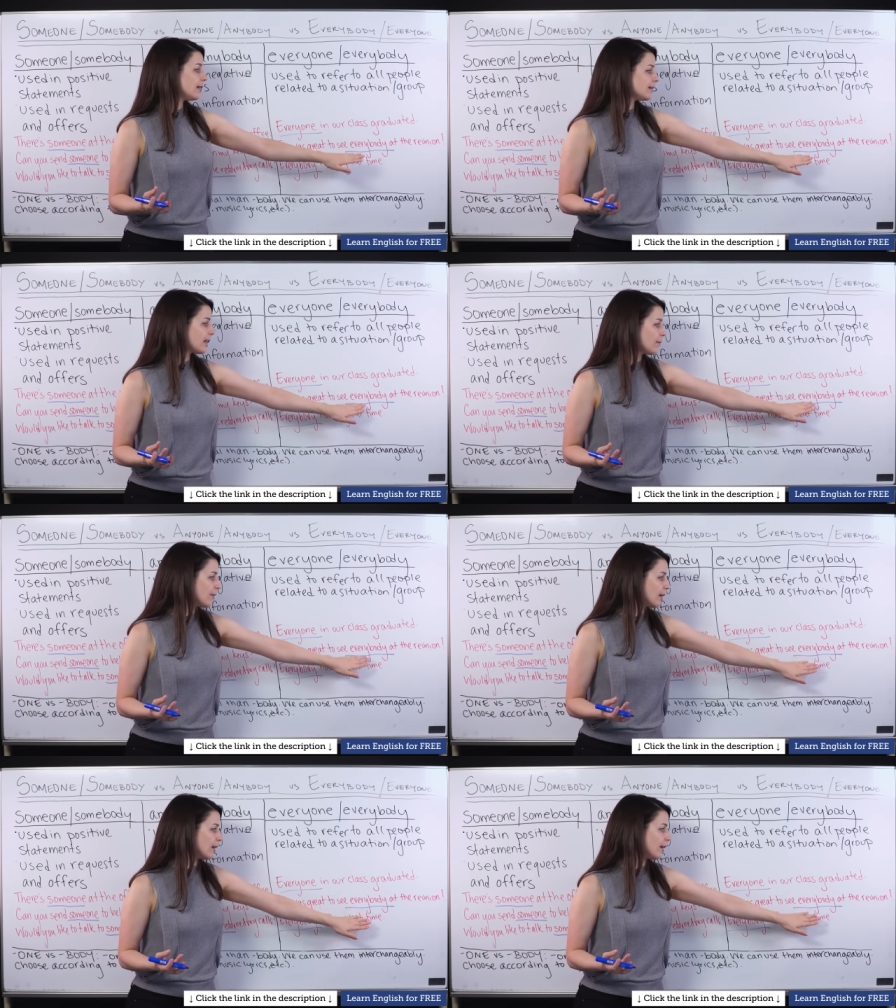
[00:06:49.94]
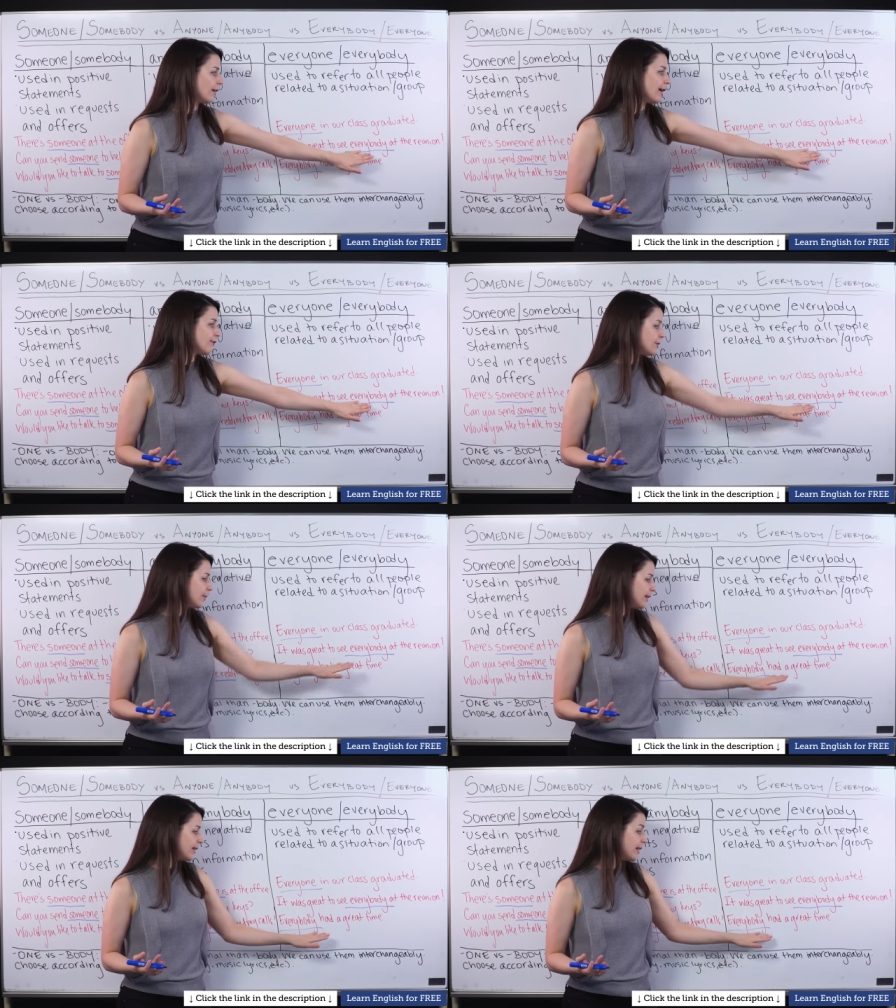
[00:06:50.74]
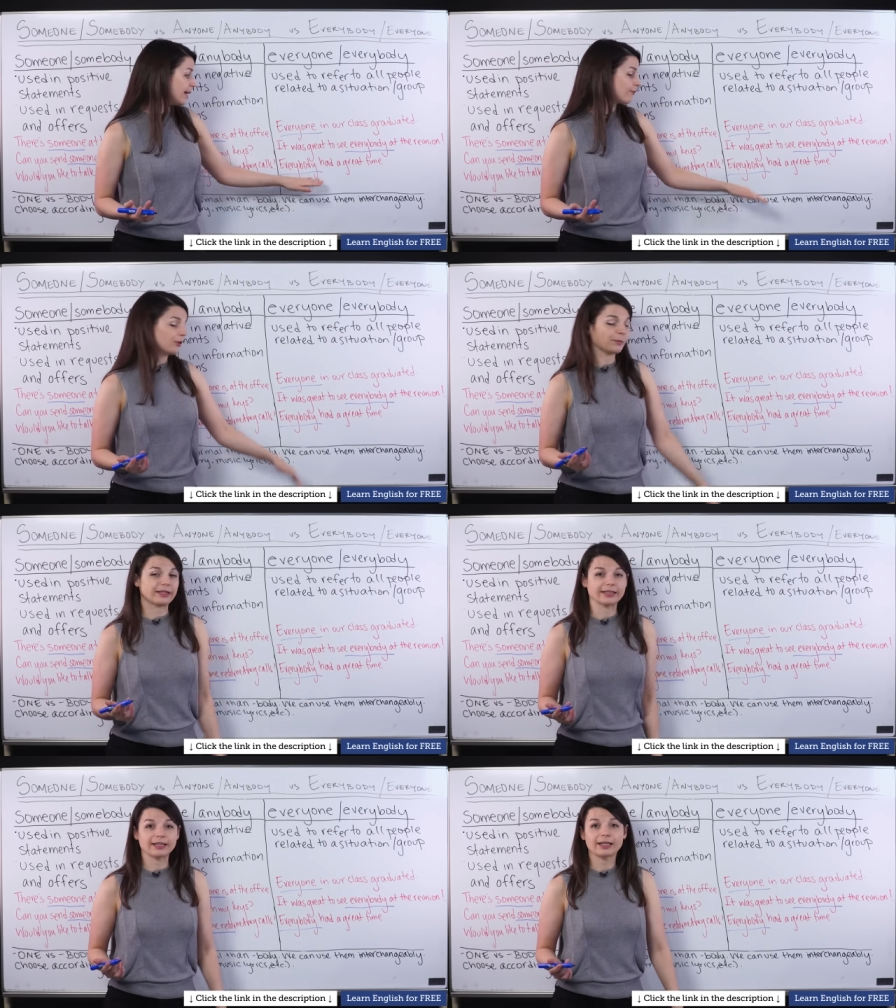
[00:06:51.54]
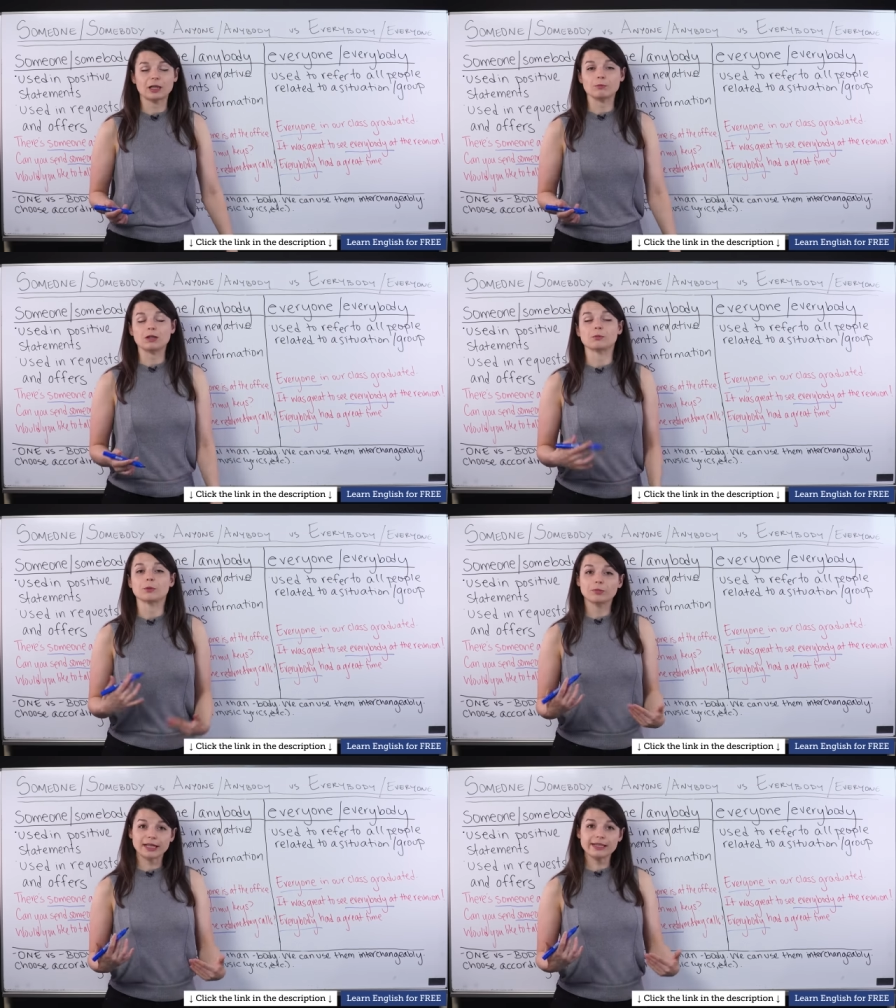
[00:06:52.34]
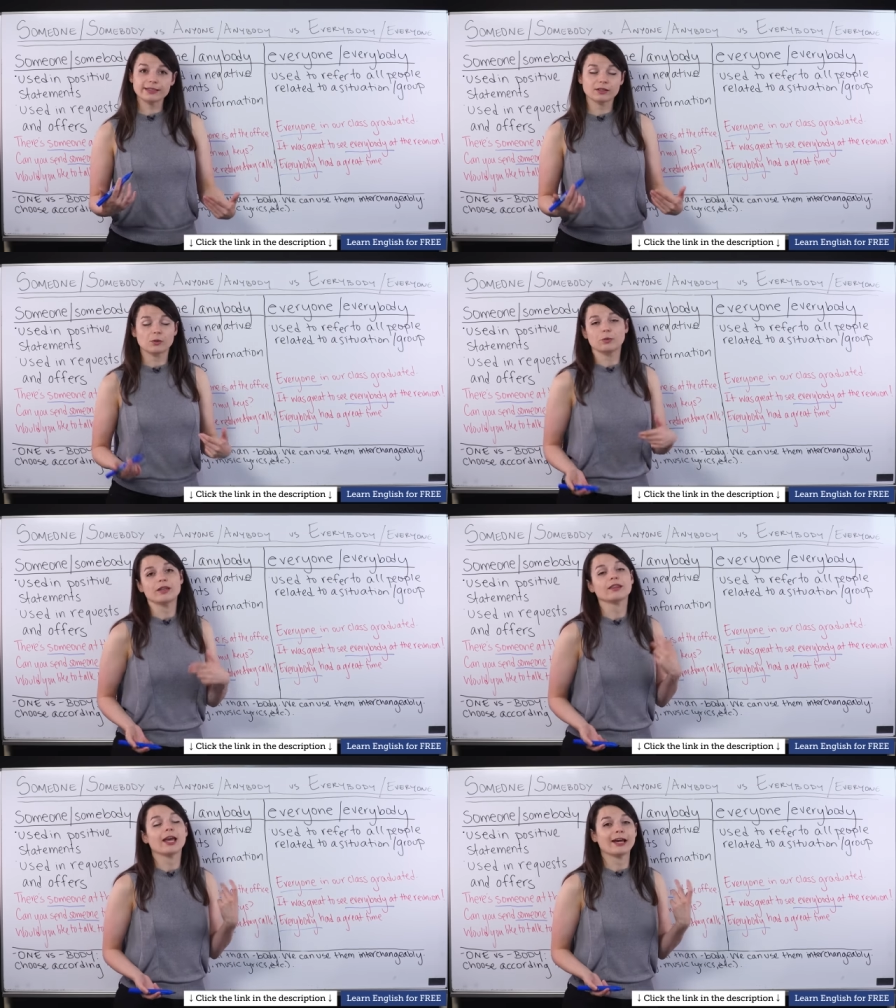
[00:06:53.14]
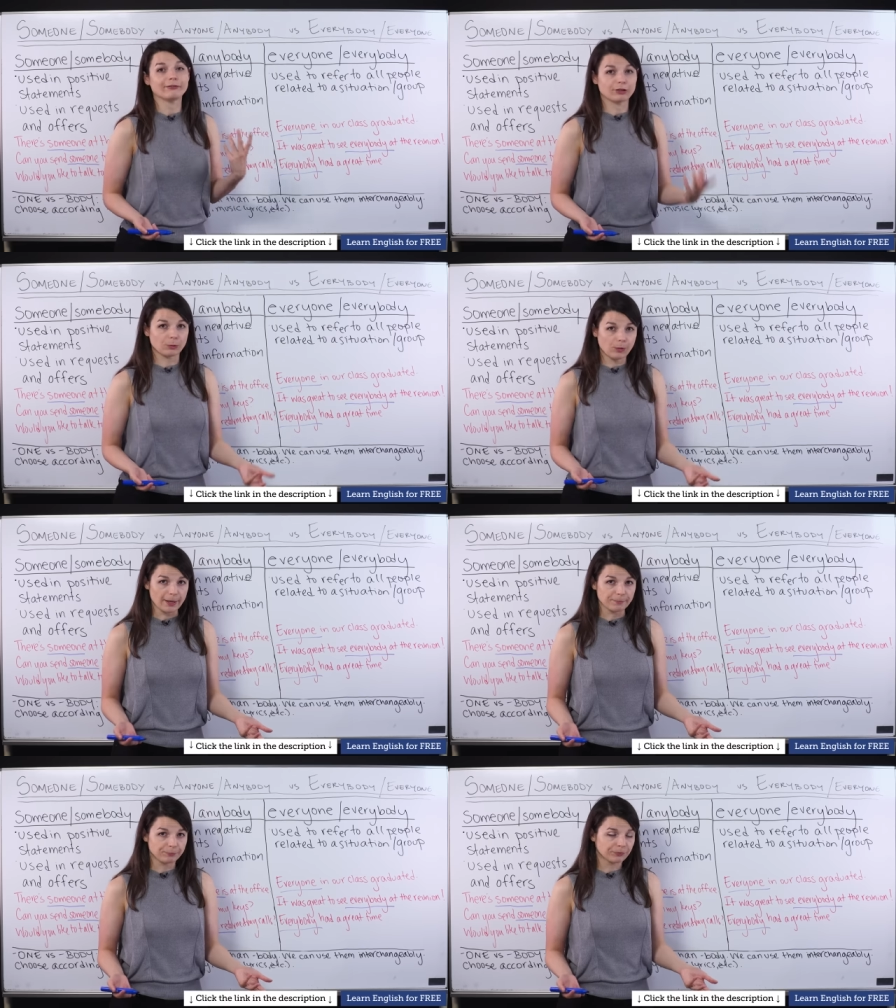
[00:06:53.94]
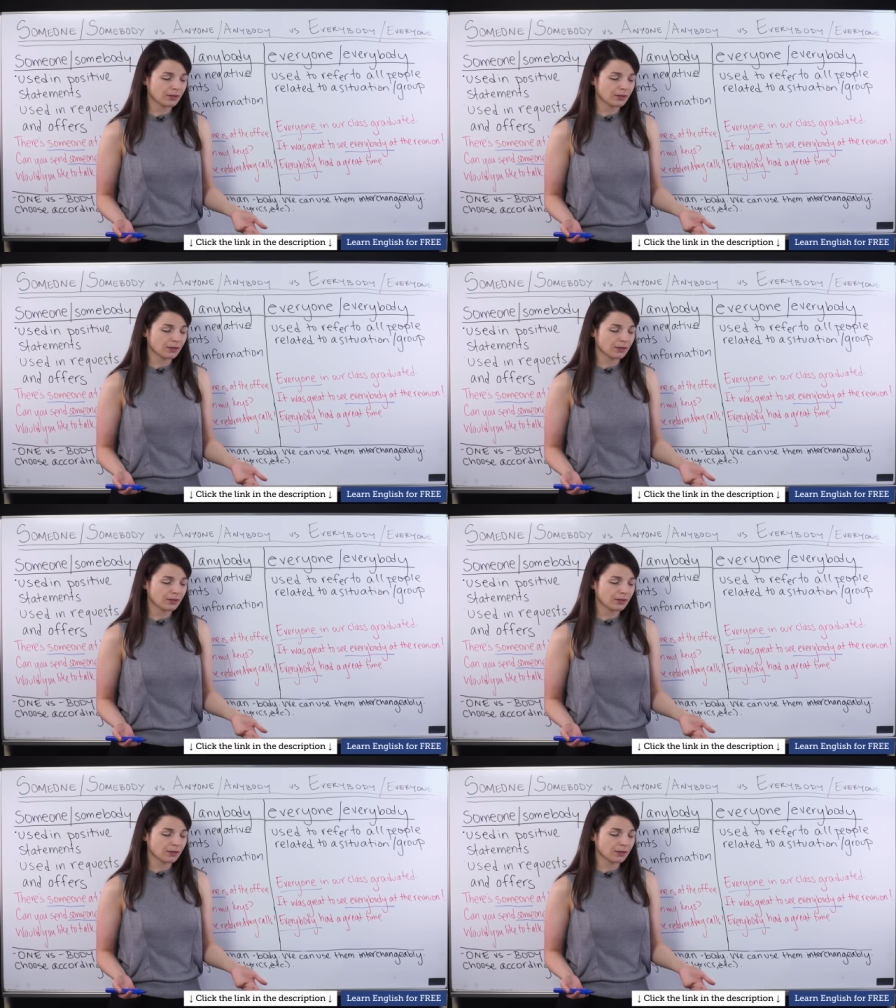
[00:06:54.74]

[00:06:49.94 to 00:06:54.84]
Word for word: Same thing here, everybody and everybody can be replaced with everyone.